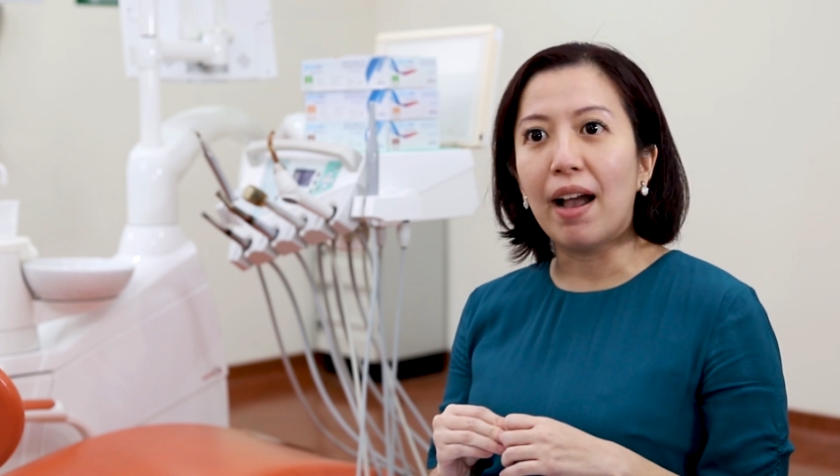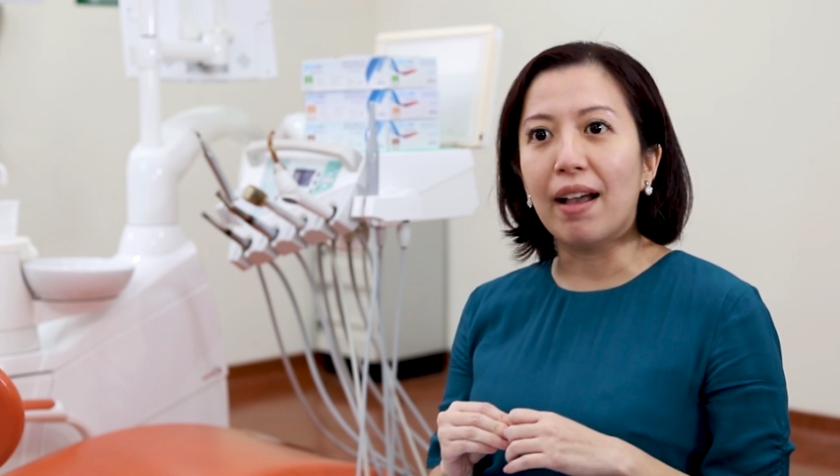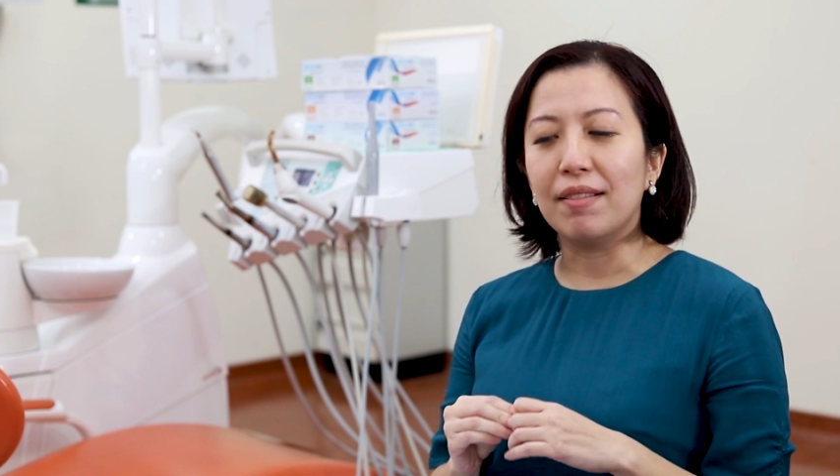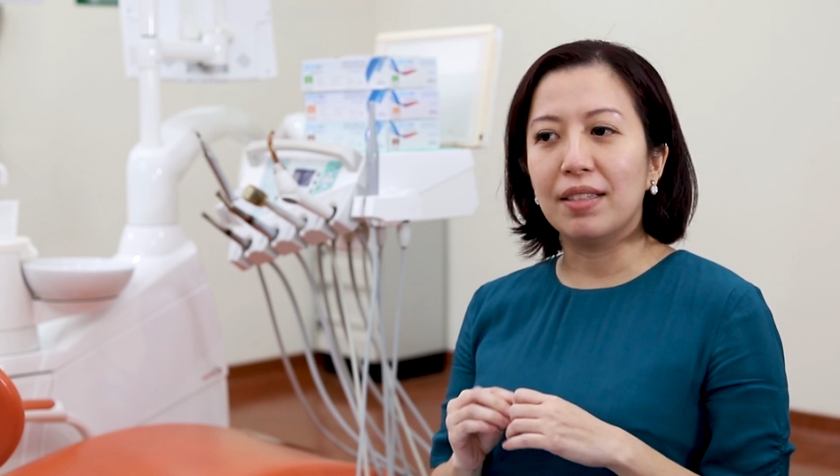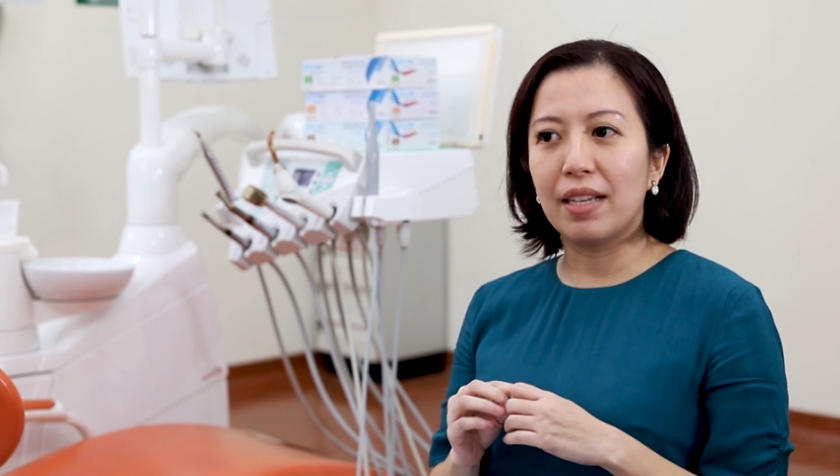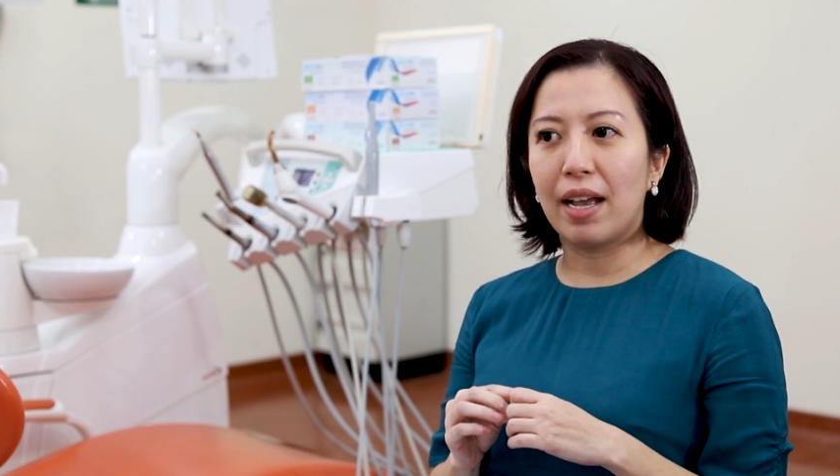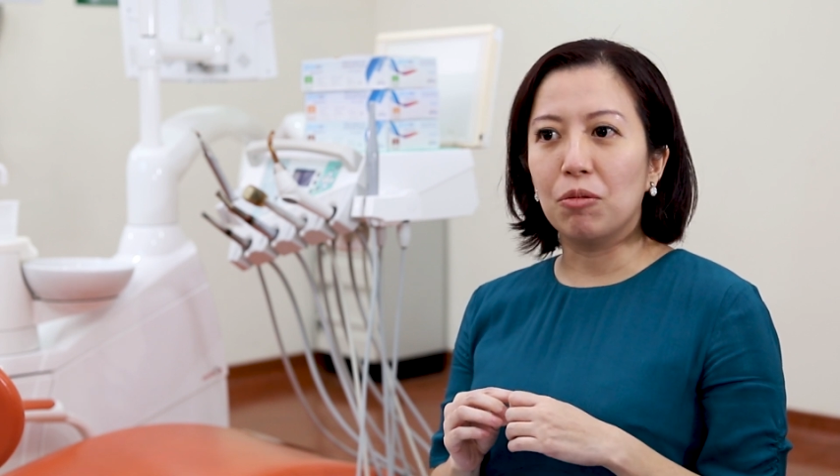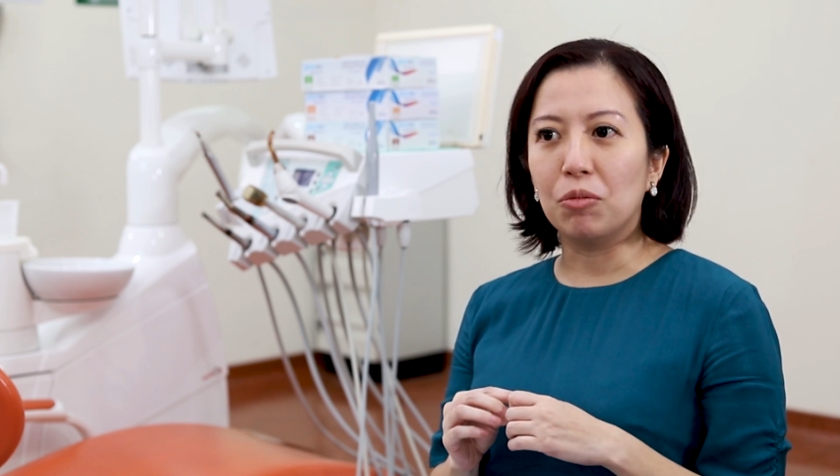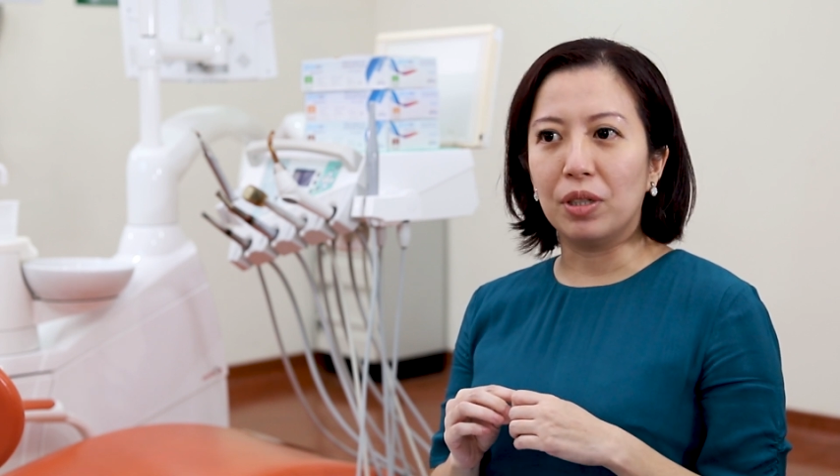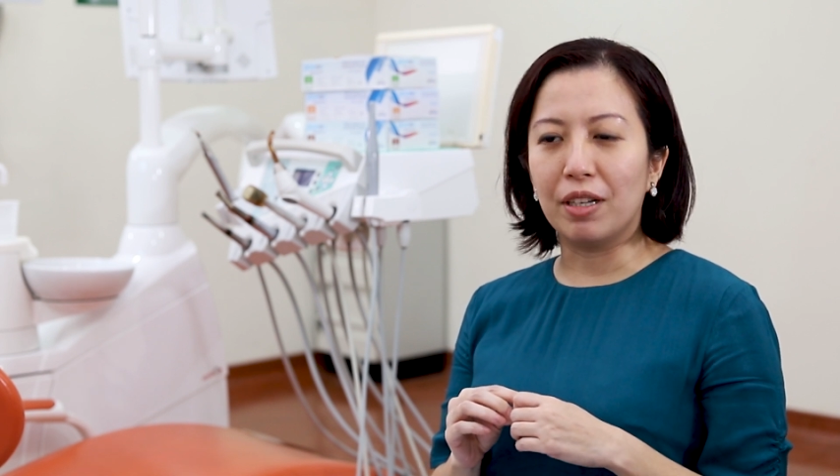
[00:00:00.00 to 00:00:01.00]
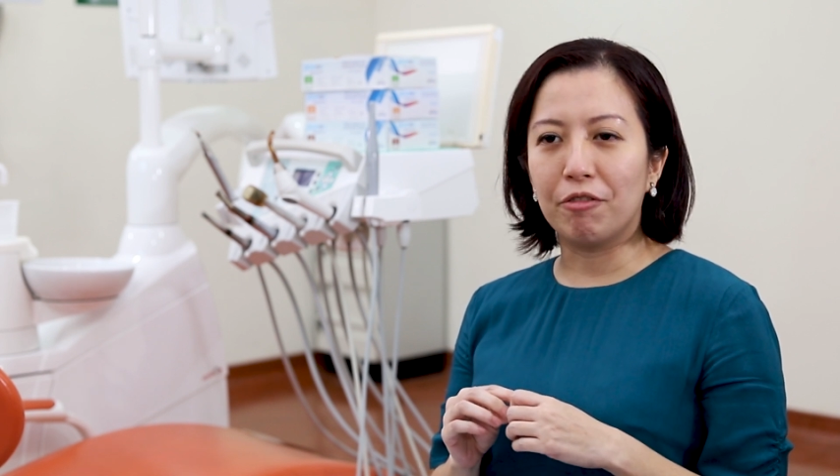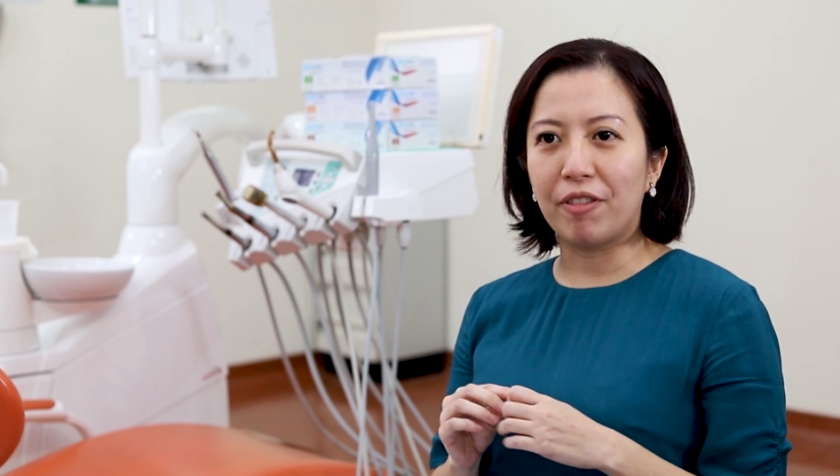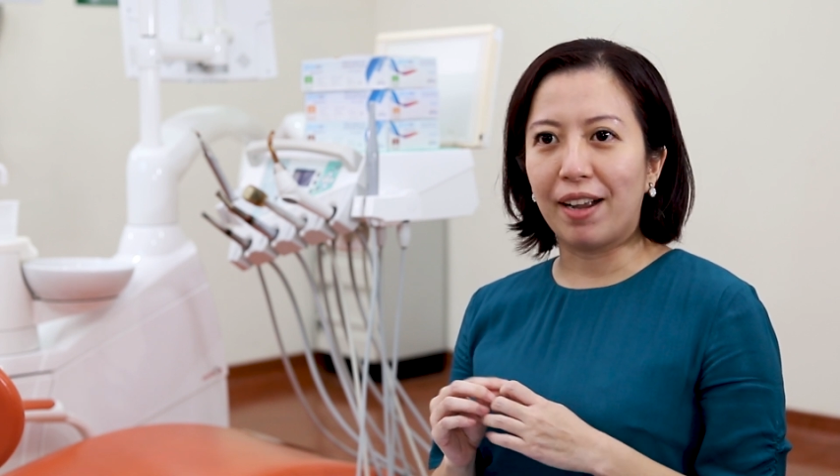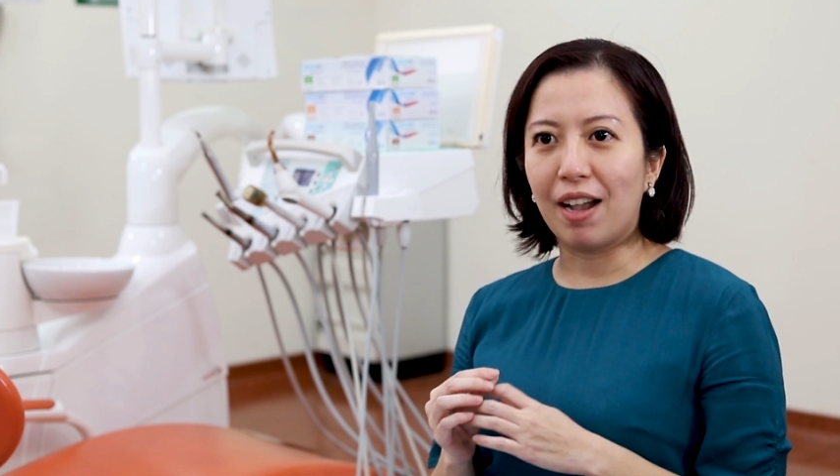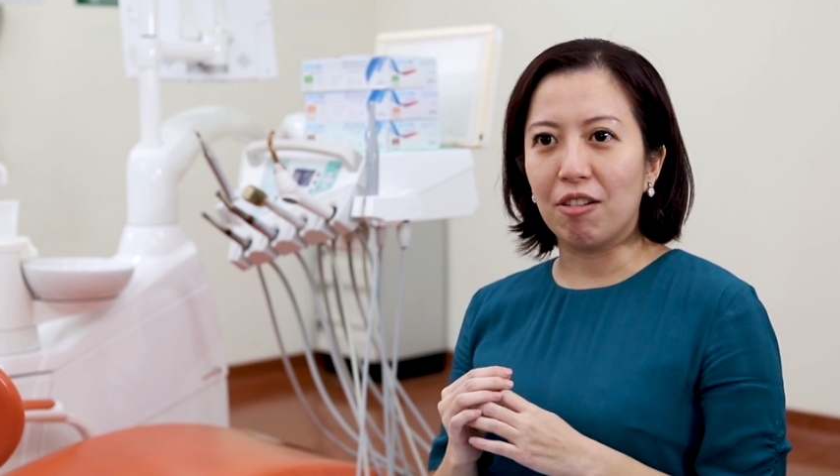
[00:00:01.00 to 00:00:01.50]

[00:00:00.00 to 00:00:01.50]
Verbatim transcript: and that would affect